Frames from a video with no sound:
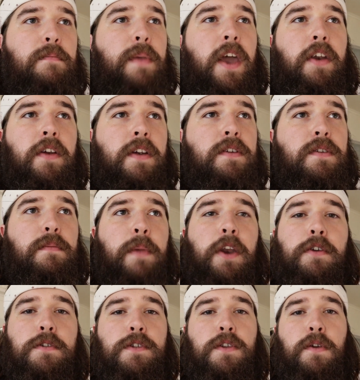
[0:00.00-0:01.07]

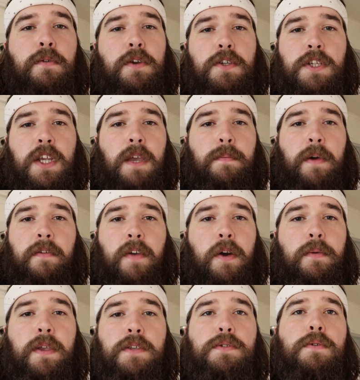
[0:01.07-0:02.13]
better stewardship of
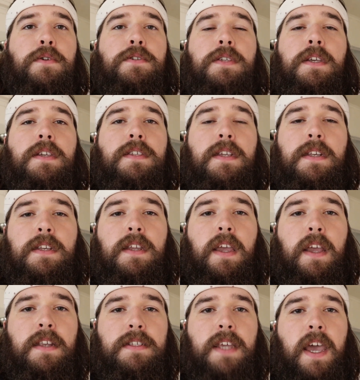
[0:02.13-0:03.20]
our resources
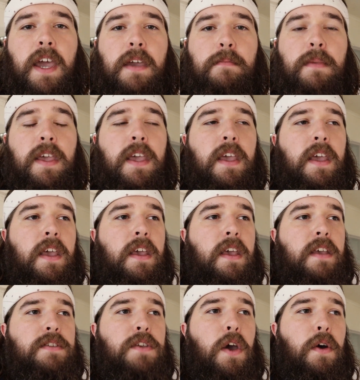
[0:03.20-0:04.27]
and time.
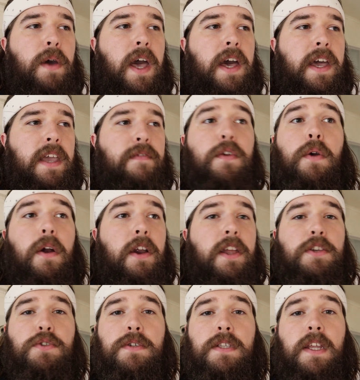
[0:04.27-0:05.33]
So if you are
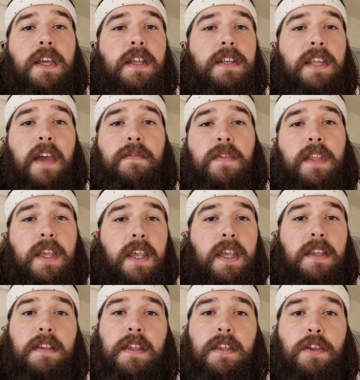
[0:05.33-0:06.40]
interested,
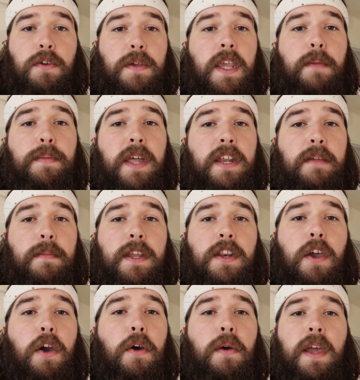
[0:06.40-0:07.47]
definitely, you know, keep letting me
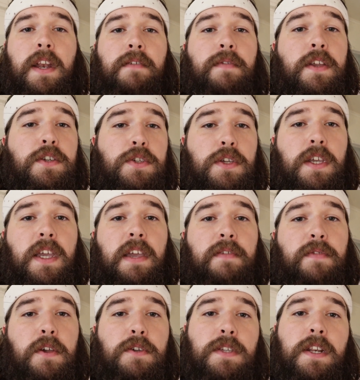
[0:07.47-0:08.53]
know, and eventually
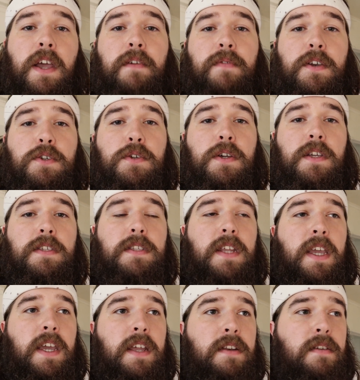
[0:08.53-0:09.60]
if there's enough interest
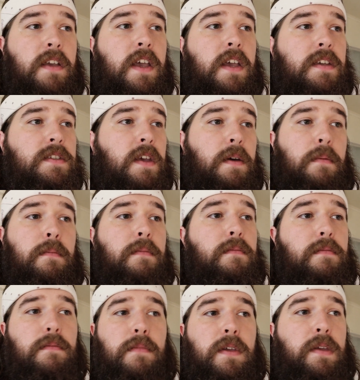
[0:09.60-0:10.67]
in
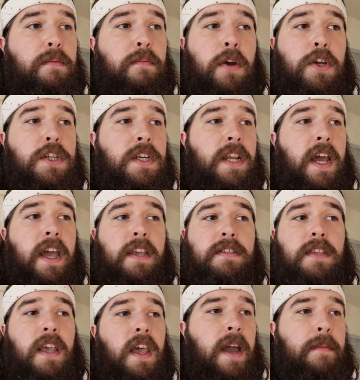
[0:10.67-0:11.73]
some
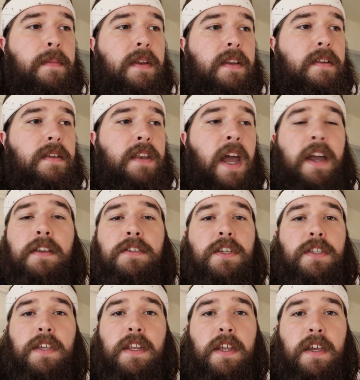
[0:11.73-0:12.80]
merchandise, I'm not
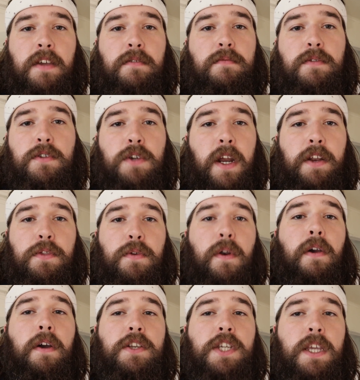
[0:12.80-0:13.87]
just gonna try to
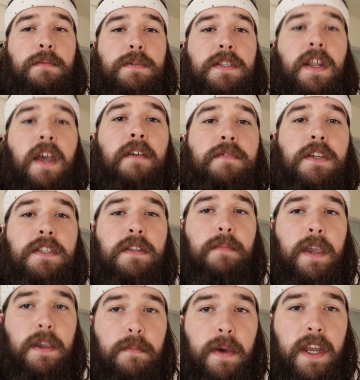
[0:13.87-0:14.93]
throw out cheap stuff just to
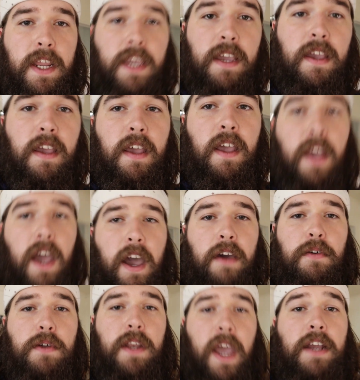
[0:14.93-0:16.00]
make money.
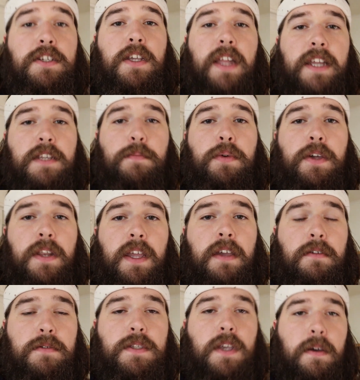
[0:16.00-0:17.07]
I would actually like to put
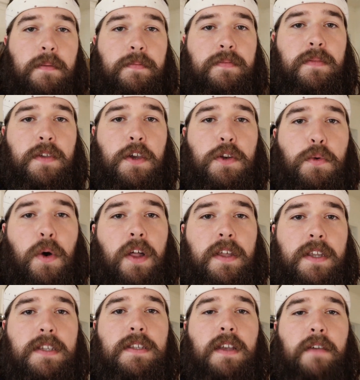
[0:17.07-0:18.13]
out some good
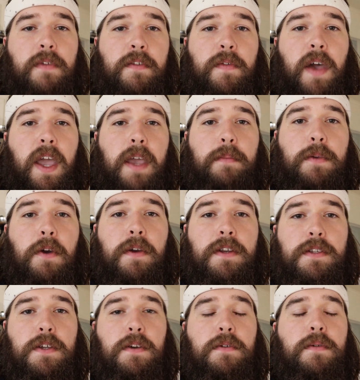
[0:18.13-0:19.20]
quality stuff if I am
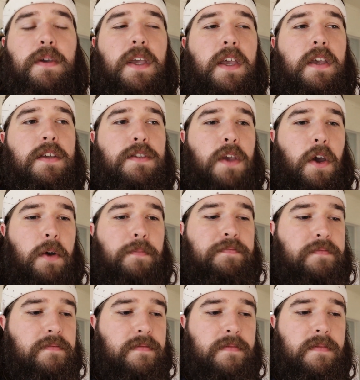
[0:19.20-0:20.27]
going to.
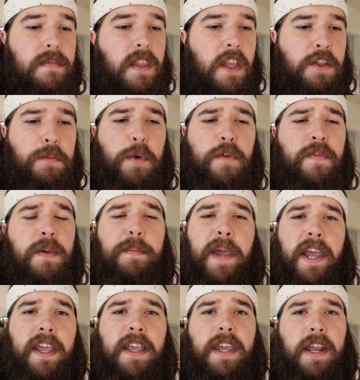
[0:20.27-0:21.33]
So the more
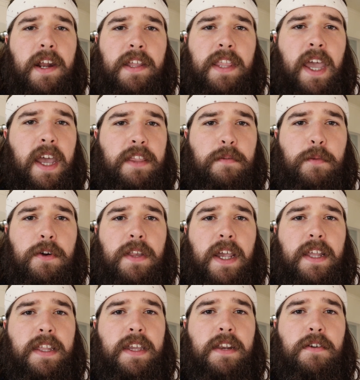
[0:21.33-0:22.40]
feedback I get on that, the more
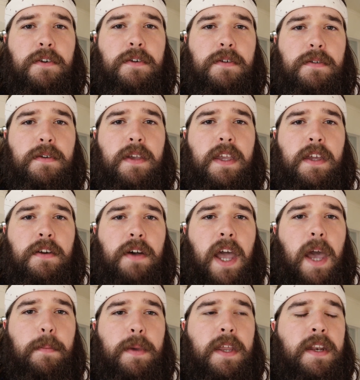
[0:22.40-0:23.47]
likely it'll
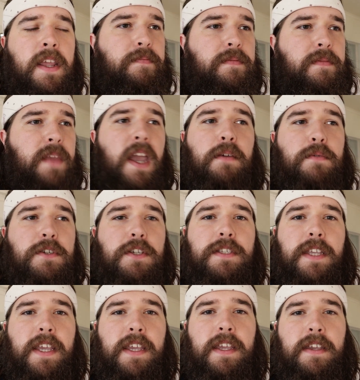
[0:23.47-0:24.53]
happen. Yeah, we'll
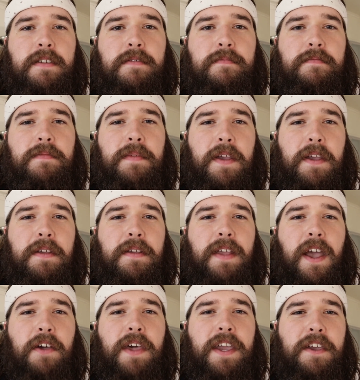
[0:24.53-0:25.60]
just see
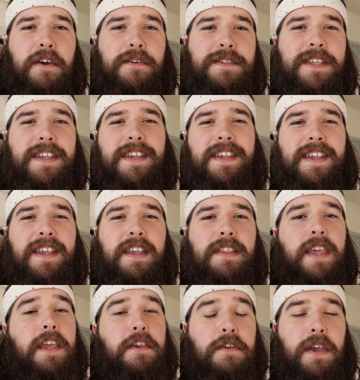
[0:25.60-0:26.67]
how that goes.
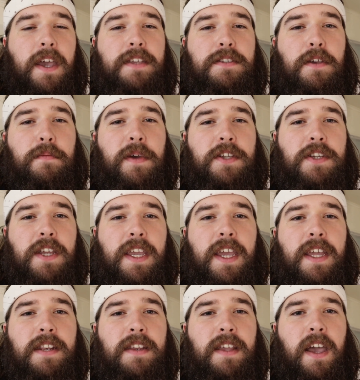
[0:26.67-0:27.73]
Thank you guys so much
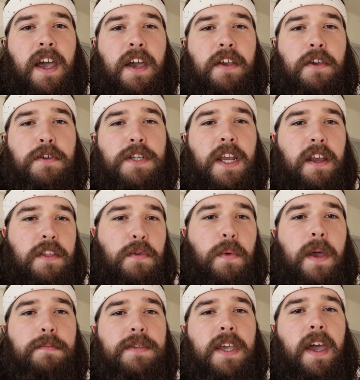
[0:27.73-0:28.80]
again. Go check out the
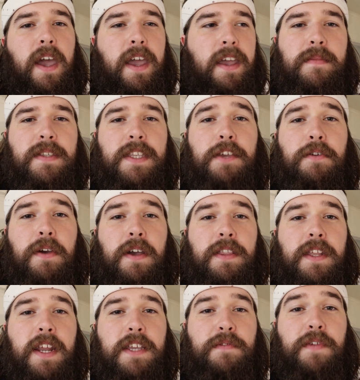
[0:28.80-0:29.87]
website. See you
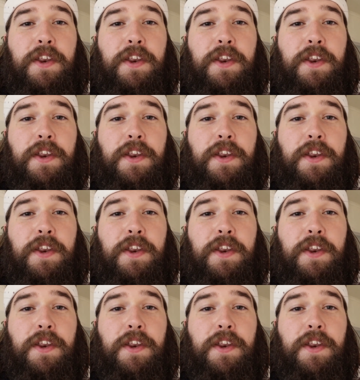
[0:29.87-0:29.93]
on the next